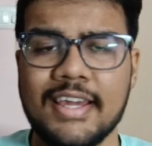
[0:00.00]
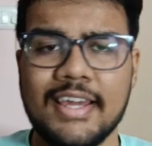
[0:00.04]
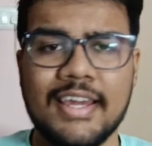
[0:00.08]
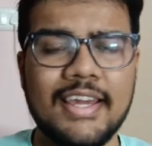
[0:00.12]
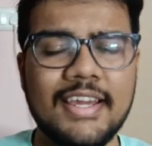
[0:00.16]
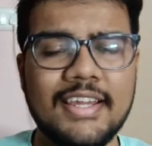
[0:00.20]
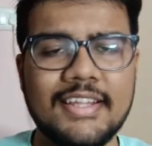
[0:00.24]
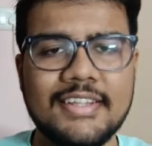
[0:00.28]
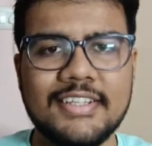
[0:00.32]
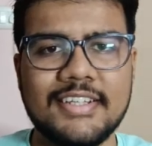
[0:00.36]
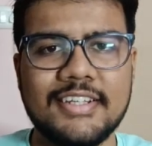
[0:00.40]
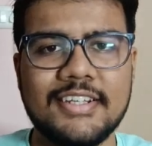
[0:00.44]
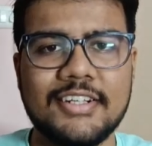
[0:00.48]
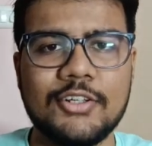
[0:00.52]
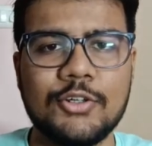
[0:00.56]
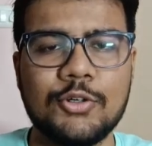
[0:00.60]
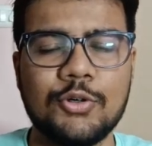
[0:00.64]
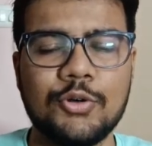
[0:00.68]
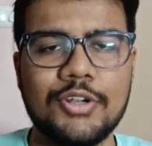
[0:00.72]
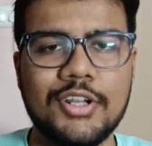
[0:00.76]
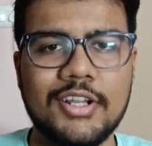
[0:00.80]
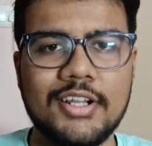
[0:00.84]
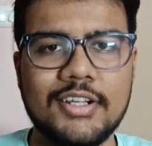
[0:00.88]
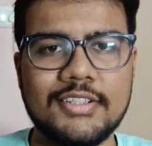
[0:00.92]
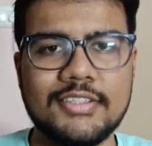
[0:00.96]
Hey there
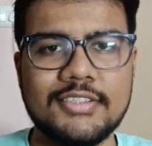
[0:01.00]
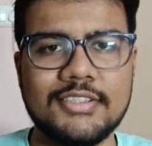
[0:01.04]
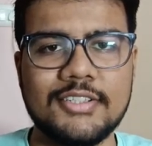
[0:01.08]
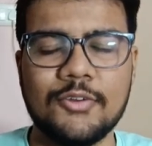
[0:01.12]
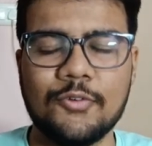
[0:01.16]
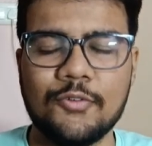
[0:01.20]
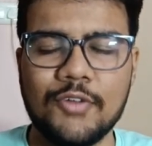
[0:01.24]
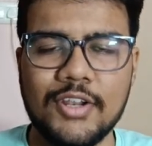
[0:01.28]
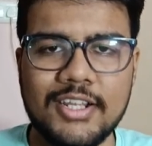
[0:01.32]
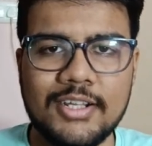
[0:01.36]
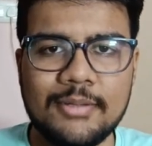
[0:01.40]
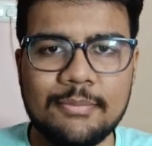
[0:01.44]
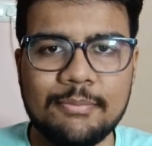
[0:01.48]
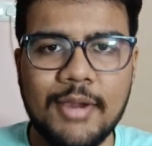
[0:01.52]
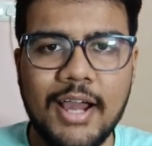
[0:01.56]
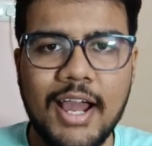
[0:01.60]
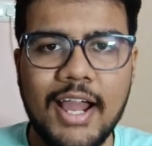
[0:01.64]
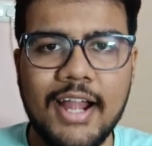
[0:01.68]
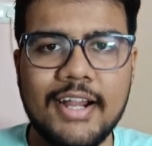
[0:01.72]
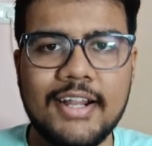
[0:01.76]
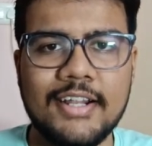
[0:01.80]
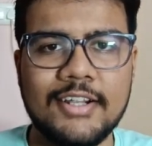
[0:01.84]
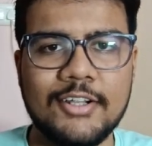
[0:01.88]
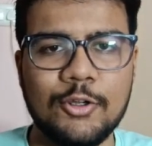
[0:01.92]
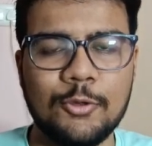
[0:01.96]
coders, welcome
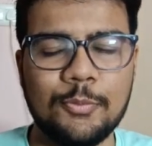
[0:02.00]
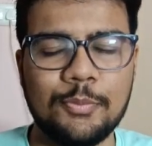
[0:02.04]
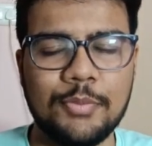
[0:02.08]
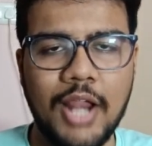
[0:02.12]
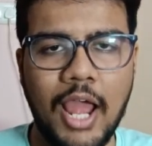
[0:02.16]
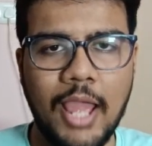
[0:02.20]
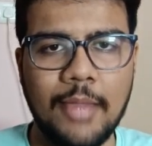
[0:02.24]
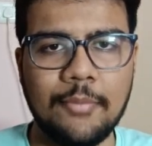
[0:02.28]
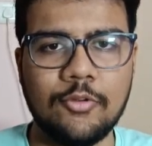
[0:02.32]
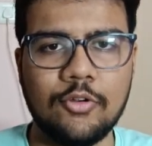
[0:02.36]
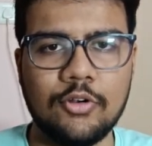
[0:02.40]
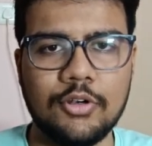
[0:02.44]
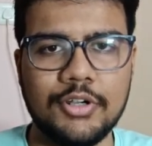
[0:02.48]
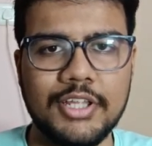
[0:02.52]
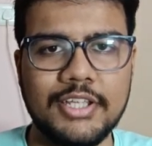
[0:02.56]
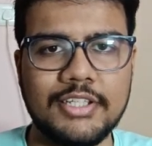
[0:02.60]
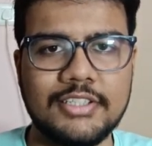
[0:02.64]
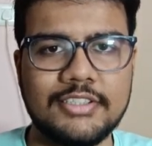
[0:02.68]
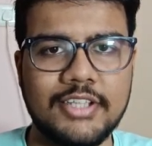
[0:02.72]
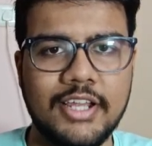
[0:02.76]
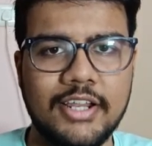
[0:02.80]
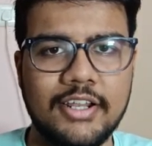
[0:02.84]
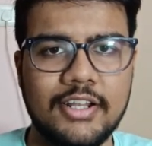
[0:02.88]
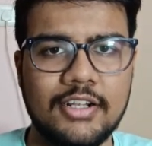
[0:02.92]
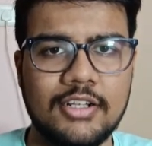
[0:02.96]
back to Prime
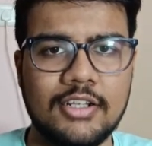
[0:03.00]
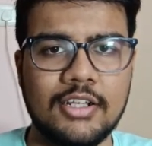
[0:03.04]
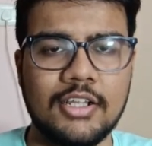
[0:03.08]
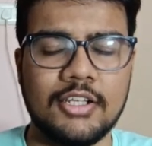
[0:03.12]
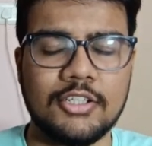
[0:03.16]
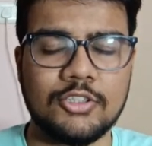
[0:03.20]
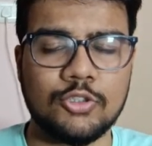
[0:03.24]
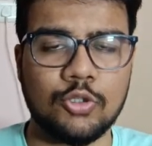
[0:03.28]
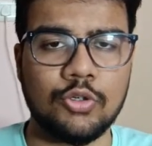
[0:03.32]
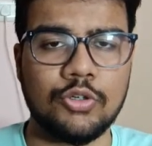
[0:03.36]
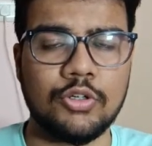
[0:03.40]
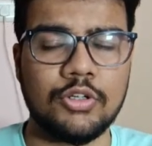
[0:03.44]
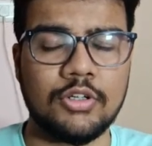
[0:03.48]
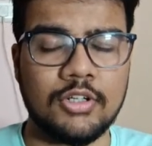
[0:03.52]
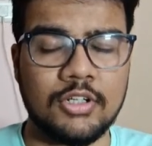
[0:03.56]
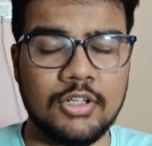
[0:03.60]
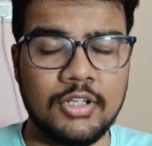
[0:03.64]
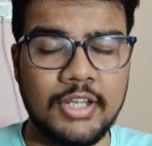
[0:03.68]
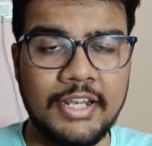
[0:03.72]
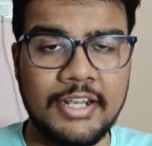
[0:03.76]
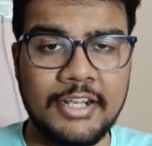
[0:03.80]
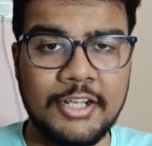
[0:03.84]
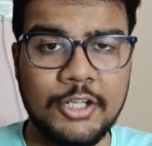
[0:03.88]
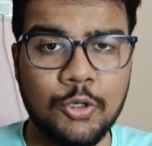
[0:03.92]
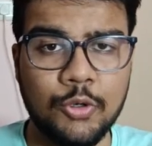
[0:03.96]
Coding Channel. So
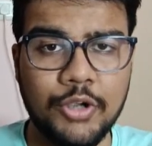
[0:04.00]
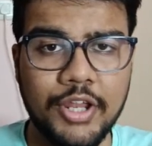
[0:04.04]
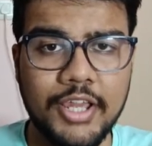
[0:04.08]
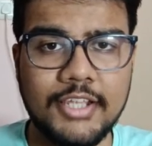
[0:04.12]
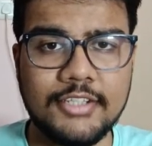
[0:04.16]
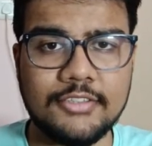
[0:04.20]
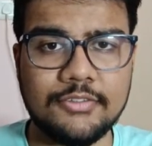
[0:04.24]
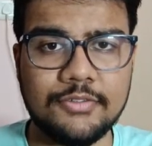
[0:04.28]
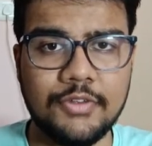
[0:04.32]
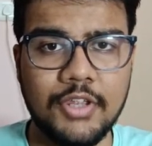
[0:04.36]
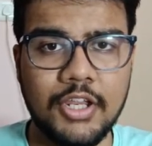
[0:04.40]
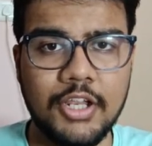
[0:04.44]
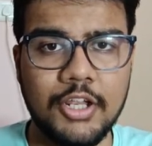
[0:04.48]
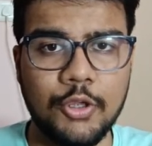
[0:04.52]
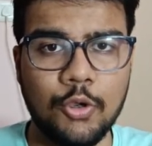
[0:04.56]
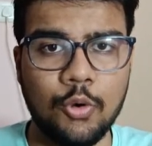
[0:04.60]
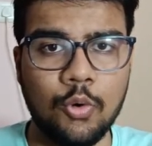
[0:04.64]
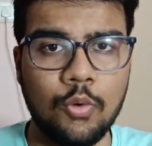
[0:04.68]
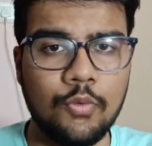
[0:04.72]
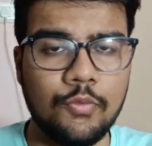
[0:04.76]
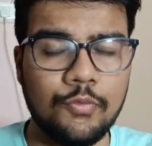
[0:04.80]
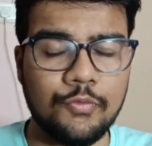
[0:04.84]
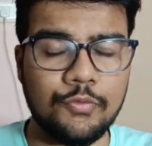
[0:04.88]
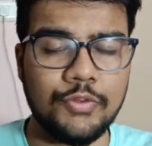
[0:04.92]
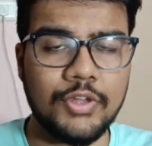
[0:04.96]
in today's video,
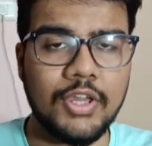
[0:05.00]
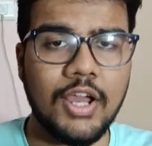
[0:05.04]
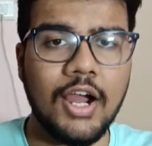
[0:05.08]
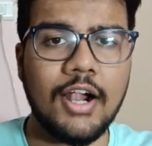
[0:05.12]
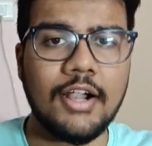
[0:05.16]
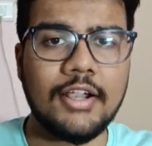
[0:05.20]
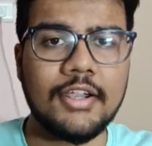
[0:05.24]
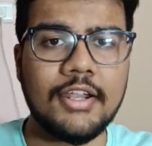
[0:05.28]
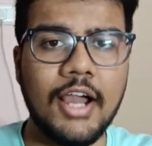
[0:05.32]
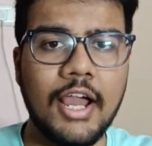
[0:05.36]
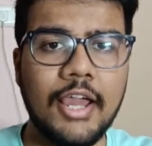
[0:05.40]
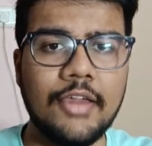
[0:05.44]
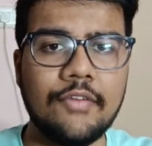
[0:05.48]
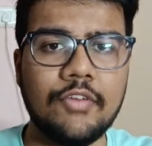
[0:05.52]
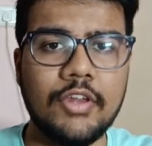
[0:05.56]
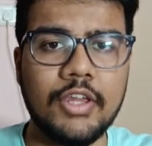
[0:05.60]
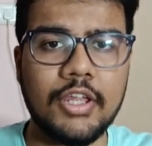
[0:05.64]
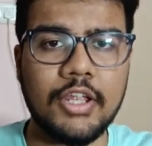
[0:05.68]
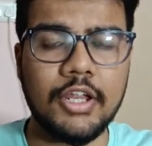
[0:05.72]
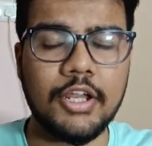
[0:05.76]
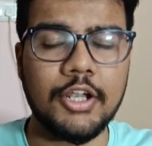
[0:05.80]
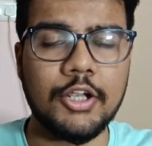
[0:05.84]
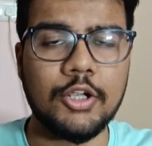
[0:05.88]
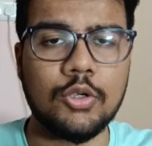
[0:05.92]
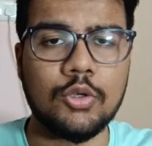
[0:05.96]
we are
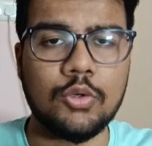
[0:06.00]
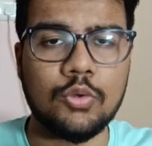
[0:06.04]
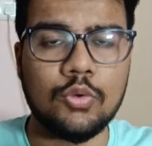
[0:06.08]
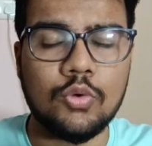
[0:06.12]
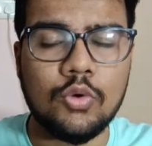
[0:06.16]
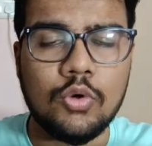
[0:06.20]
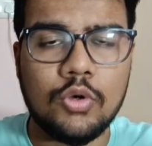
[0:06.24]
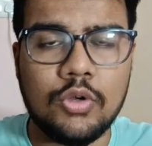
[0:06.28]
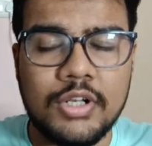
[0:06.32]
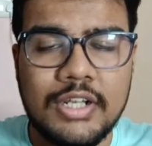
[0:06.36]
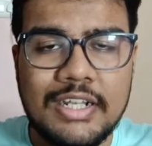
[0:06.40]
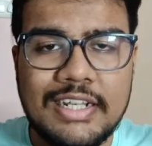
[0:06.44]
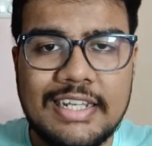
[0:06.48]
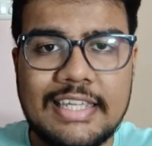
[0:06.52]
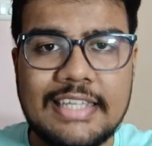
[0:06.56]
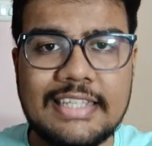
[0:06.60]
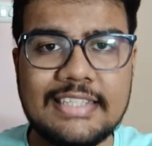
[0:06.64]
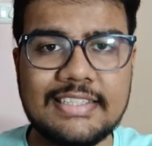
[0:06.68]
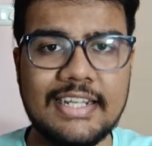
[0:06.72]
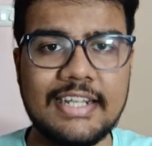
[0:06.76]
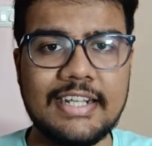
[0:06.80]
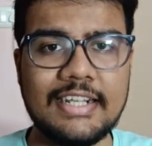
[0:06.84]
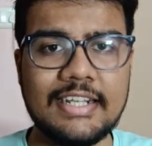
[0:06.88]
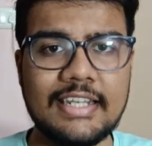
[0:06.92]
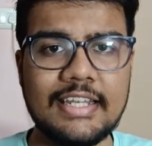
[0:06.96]
diving into
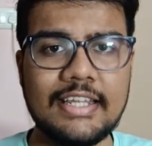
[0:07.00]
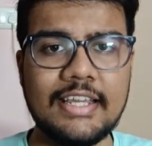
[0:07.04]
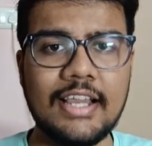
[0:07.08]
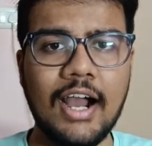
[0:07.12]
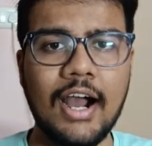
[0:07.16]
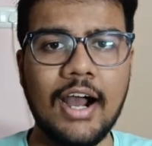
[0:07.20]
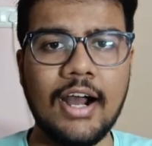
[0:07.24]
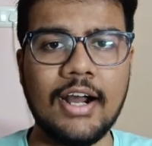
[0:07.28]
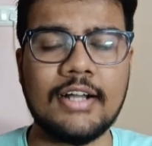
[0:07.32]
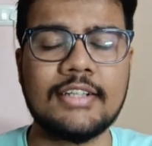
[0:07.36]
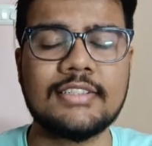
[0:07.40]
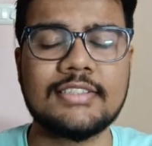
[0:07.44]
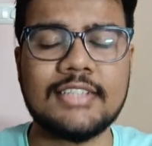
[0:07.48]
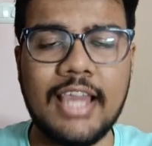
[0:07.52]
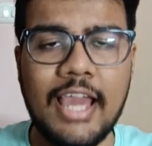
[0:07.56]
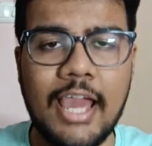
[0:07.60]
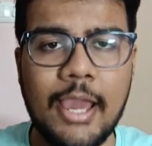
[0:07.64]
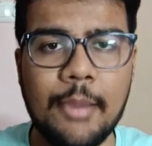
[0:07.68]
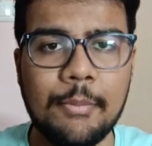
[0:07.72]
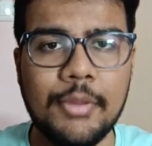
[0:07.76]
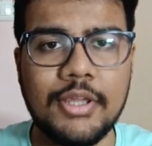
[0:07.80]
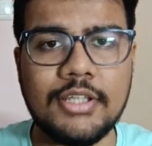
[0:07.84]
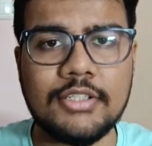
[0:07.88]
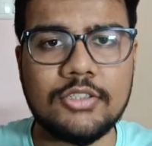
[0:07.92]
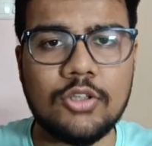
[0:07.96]
recently asked
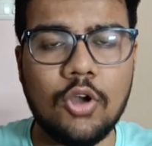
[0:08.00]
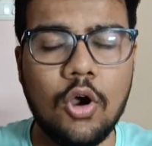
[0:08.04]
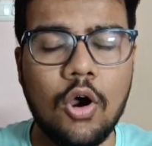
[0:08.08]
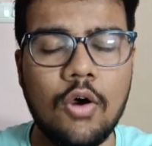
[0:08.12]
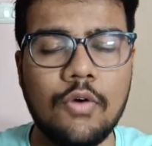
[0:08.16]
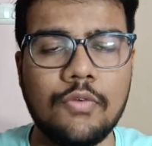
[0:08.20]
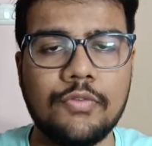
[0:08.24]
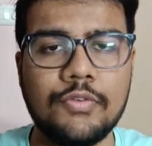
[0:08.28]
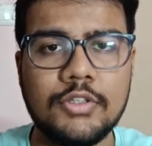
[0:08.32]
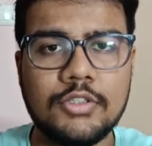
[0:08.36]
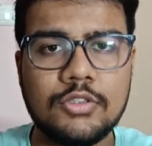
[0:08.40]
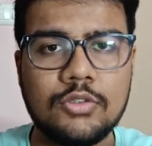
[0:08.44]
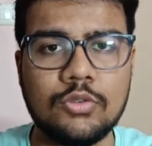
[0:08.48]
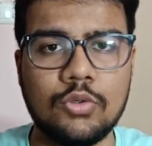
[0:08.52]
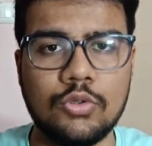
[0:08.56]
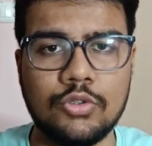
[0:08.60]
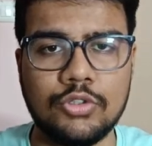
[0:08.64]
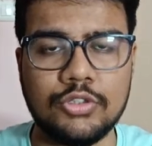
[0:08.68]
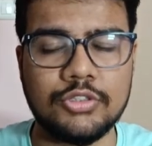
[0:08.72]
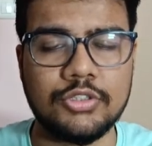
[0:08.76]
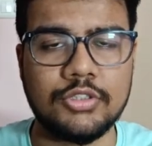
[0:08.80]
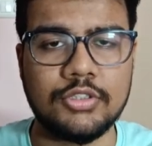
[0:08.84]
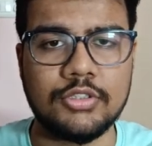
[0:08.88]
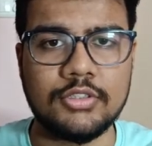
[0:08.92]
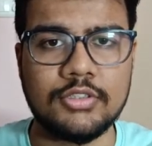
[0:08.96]
MS Office
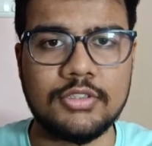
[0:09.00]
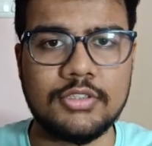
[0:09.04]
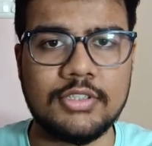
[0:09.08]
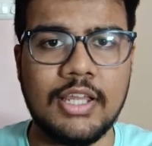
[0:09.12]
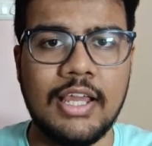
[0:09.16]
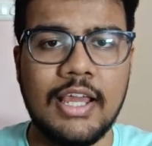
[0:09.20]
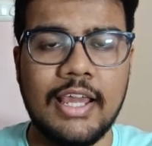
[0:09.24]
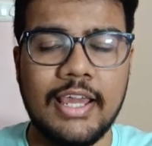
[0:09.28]
questions